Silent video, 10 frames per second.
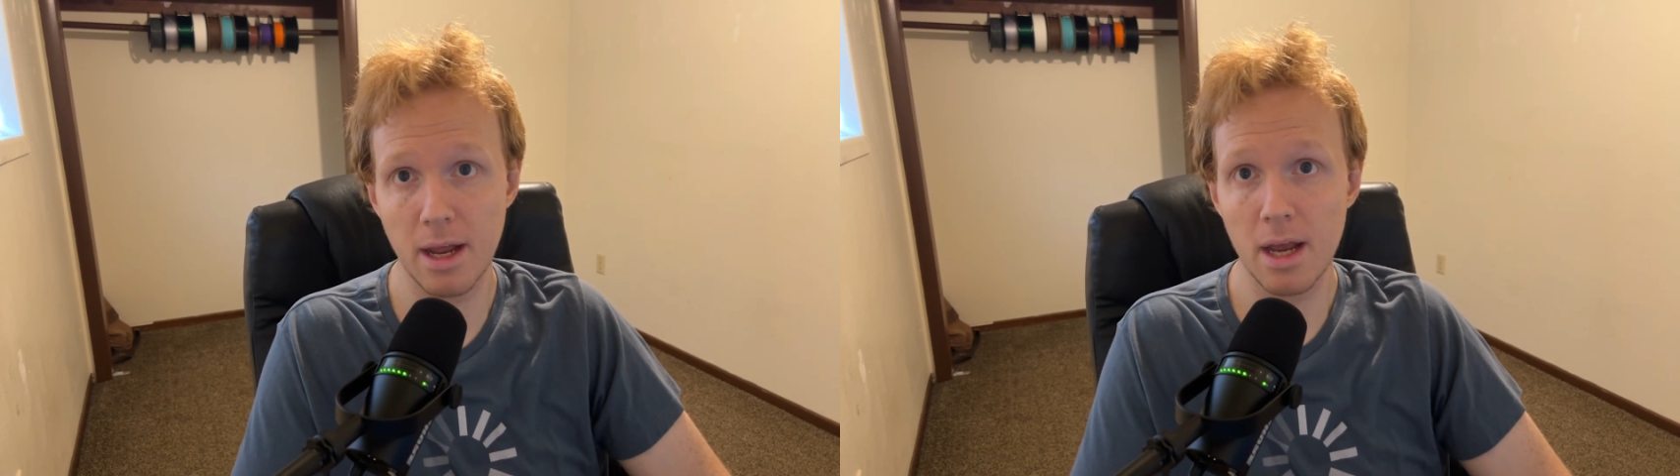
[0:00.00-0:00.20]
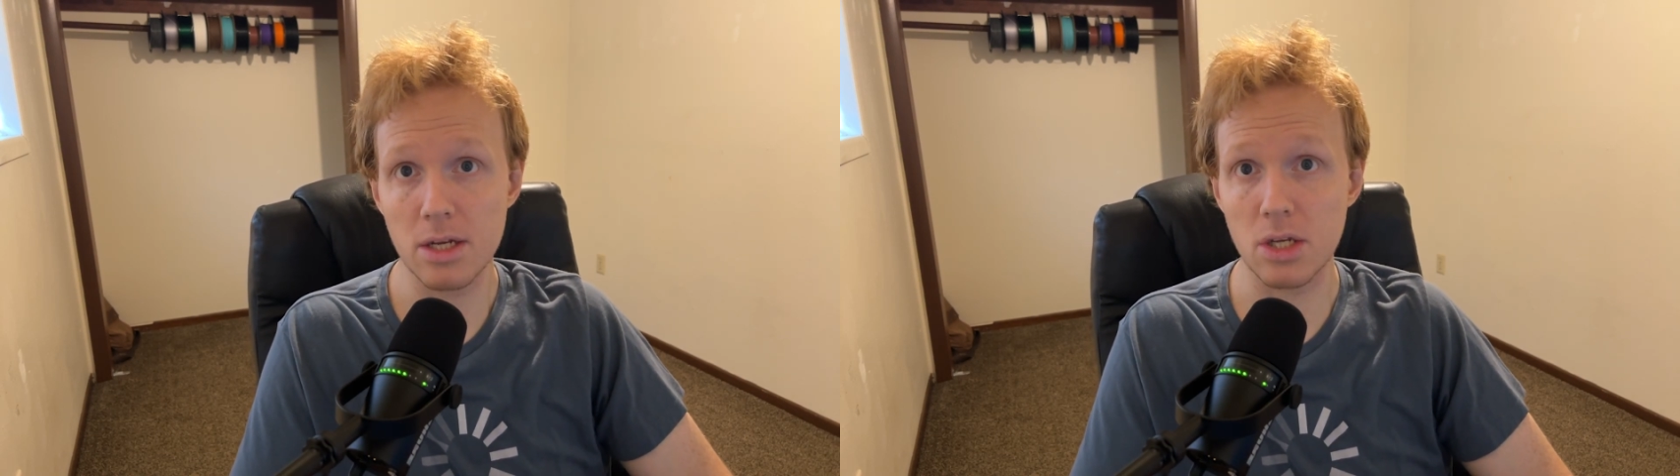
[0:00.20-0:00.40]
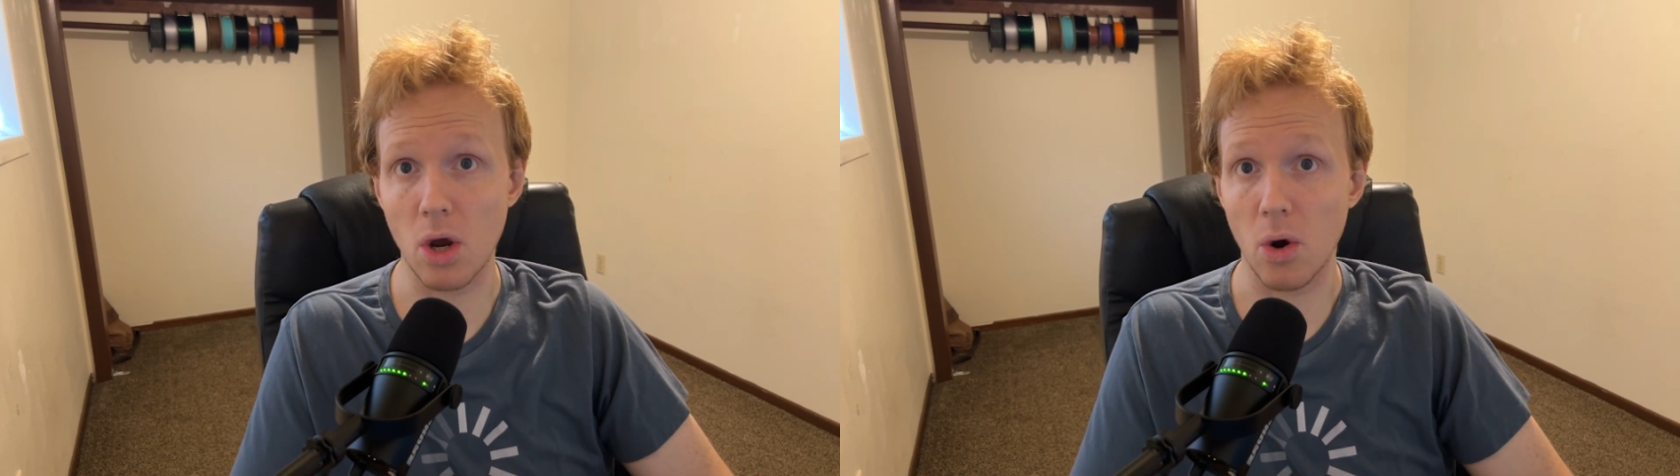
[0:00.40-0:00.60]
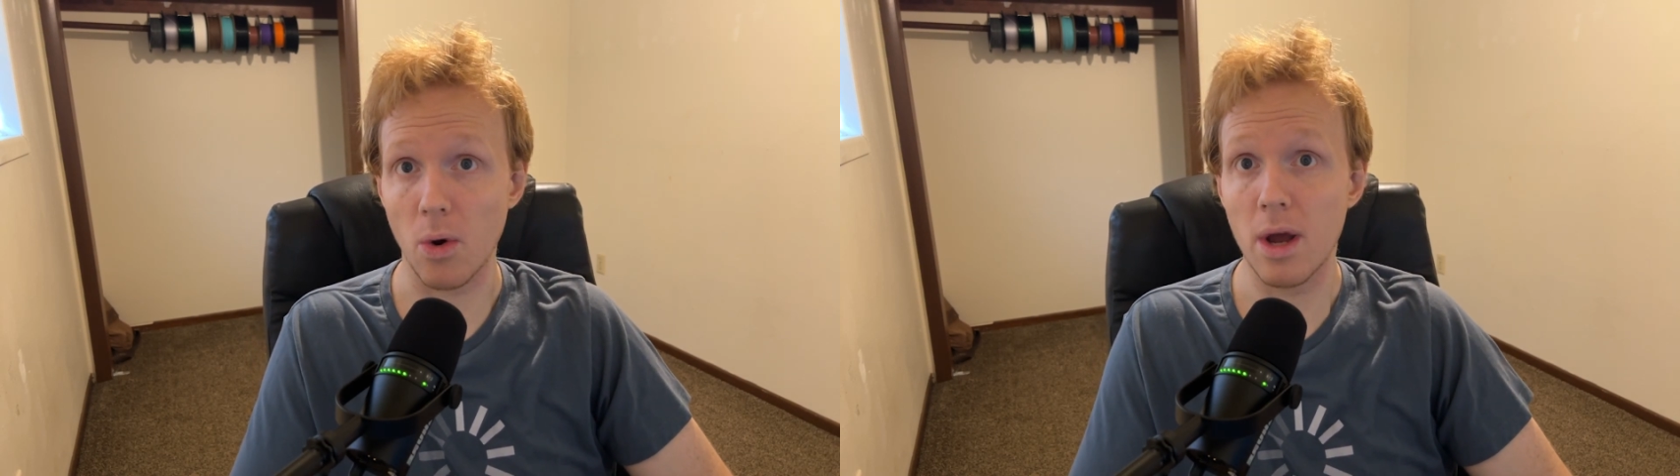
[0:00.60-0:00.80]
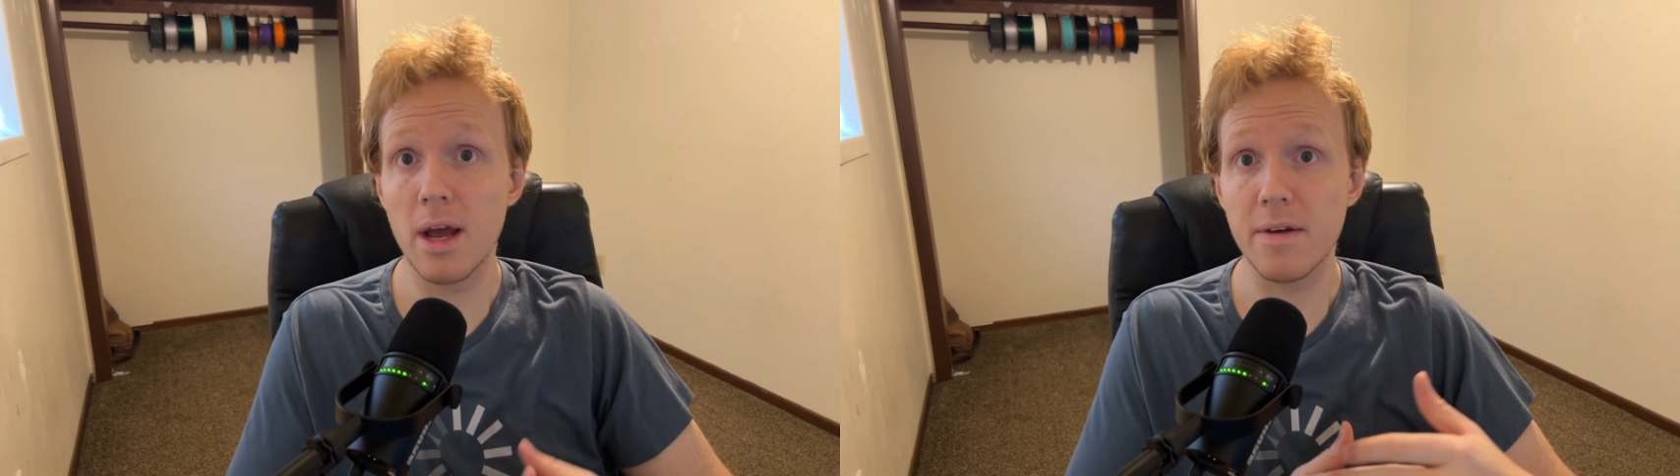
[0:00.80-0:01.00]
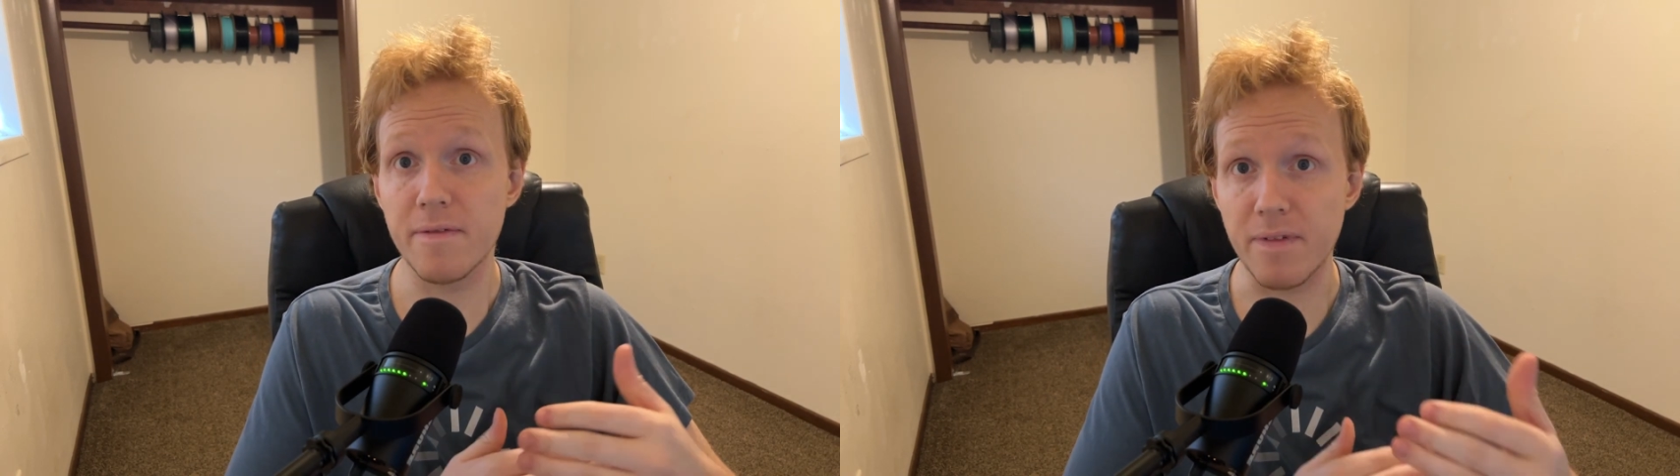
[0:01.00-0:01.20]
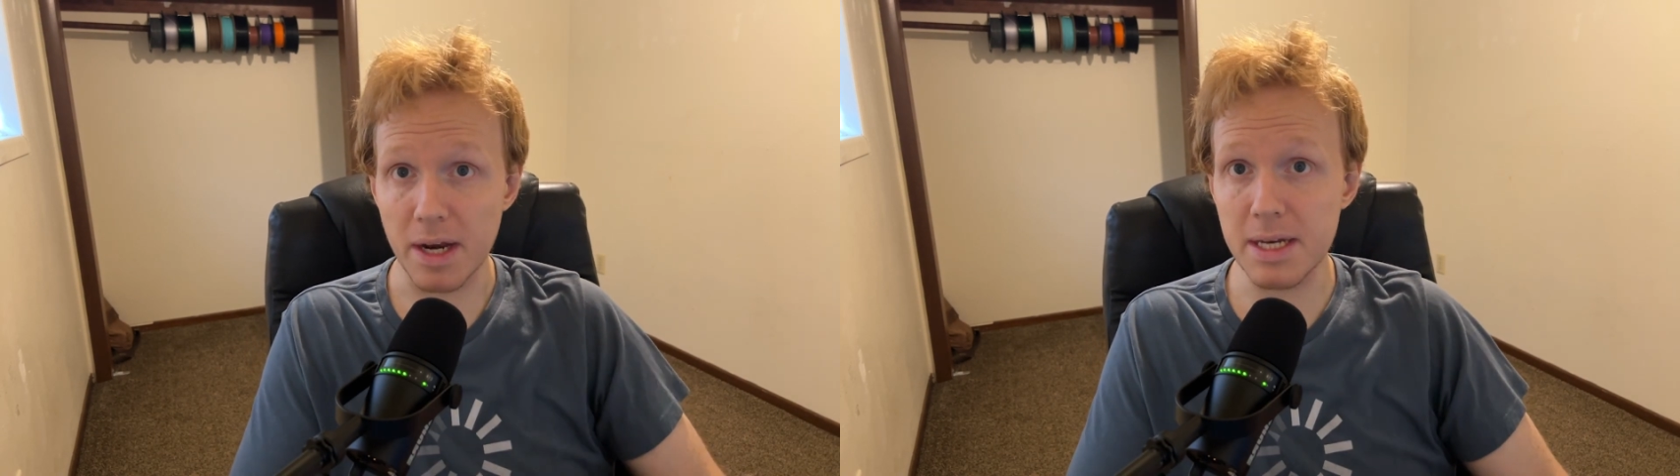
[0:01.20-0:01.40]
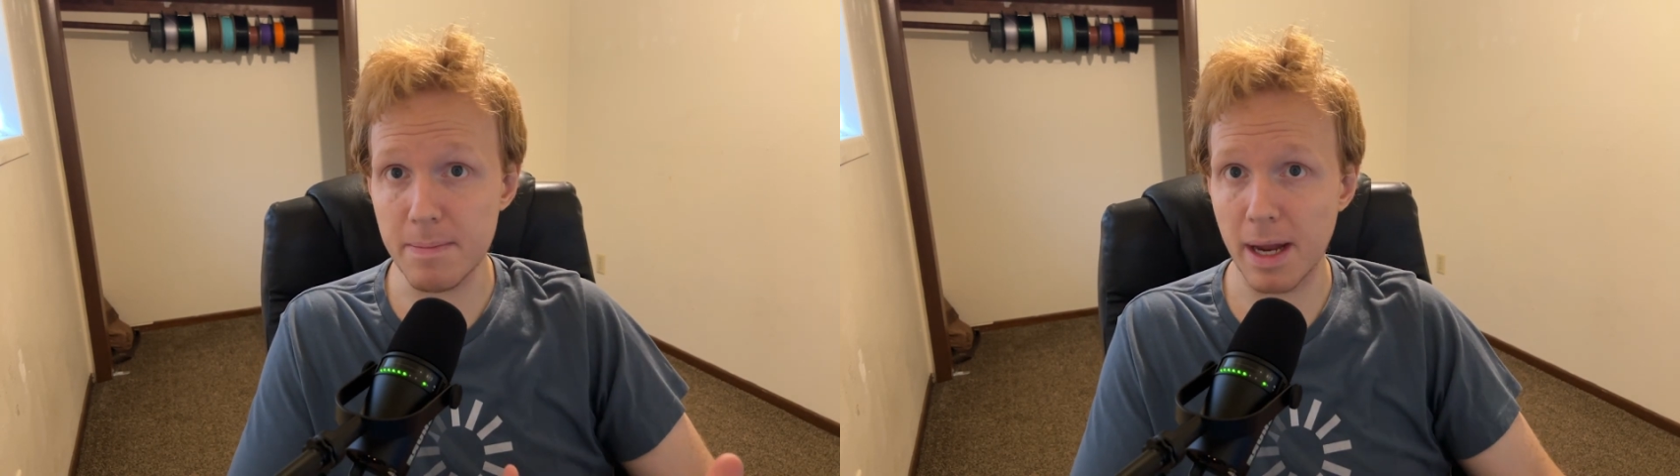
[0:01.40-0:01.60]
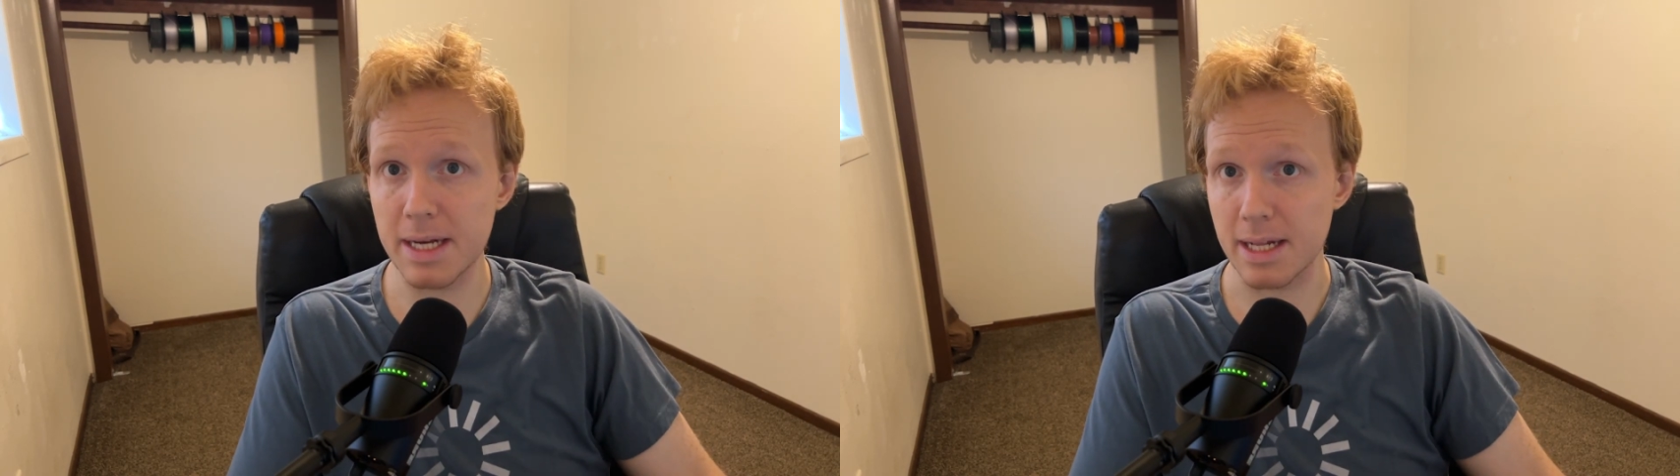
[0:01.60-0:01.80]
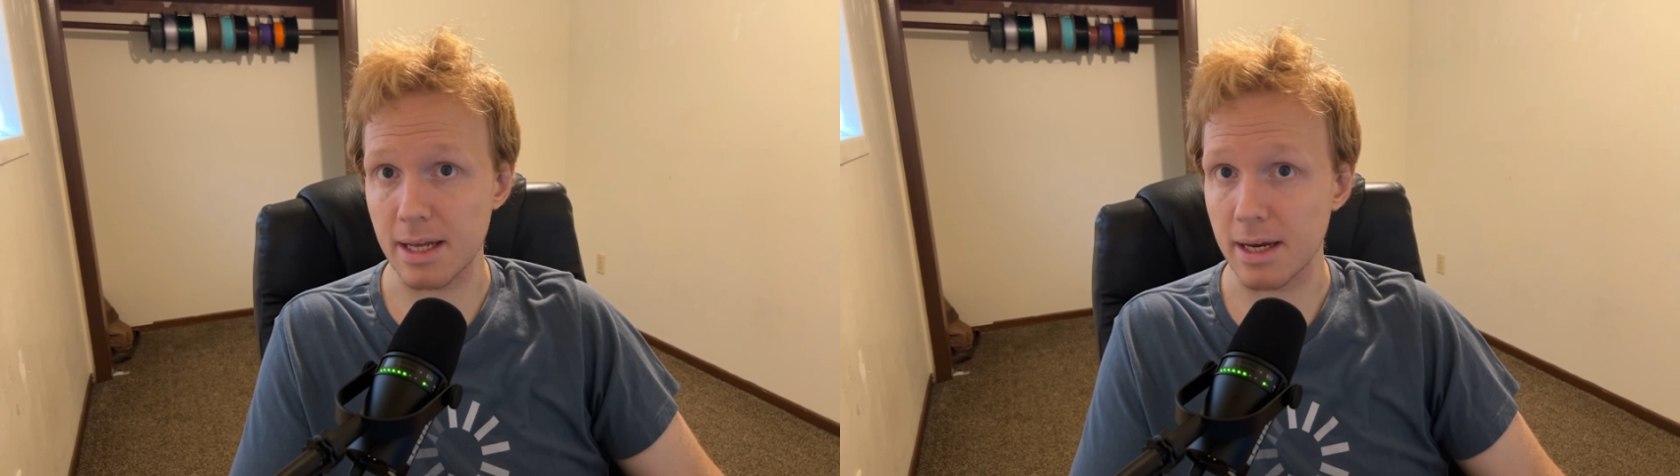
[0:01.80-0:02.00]
So,
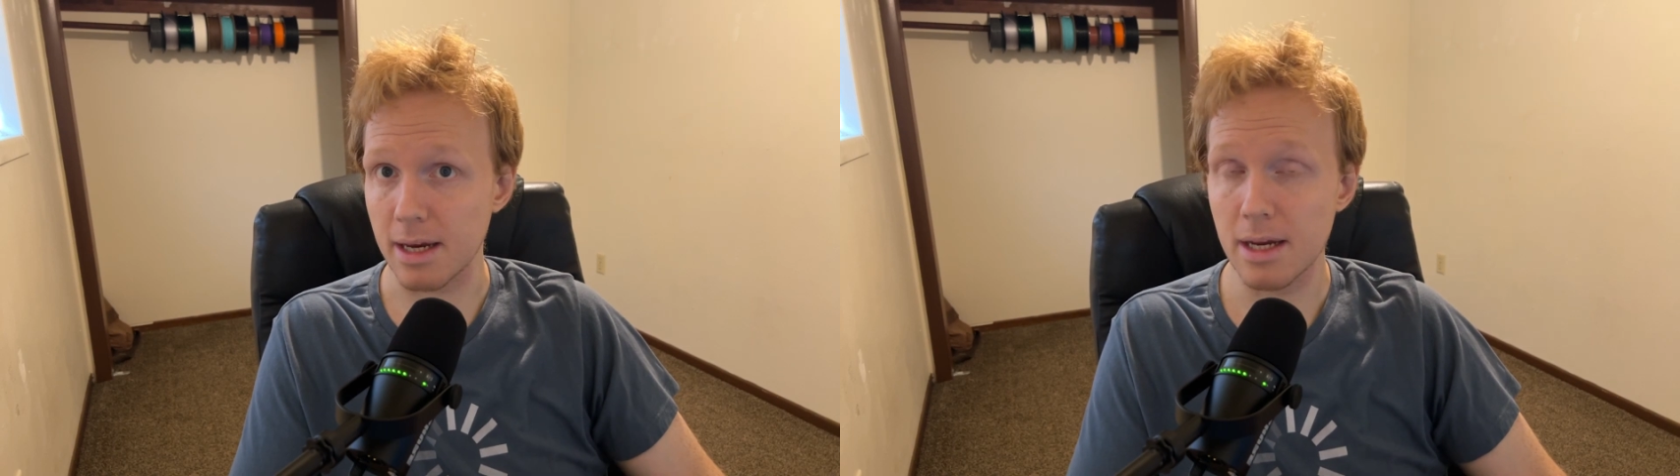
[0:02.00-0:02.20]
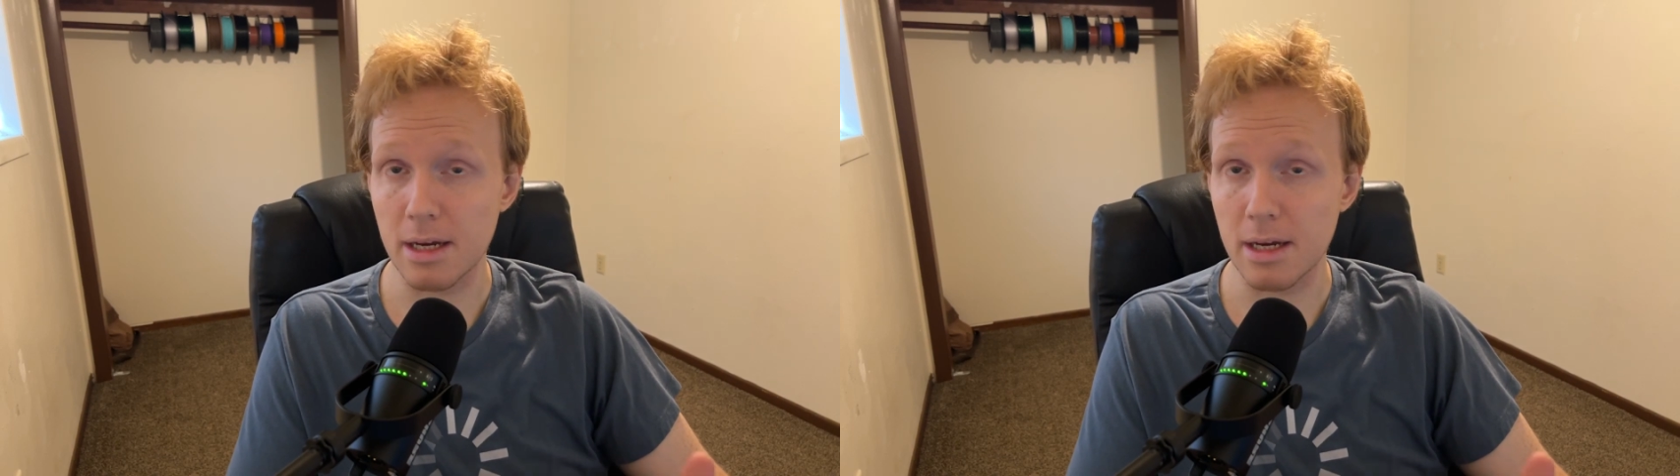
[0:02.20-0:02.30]
fundamentally,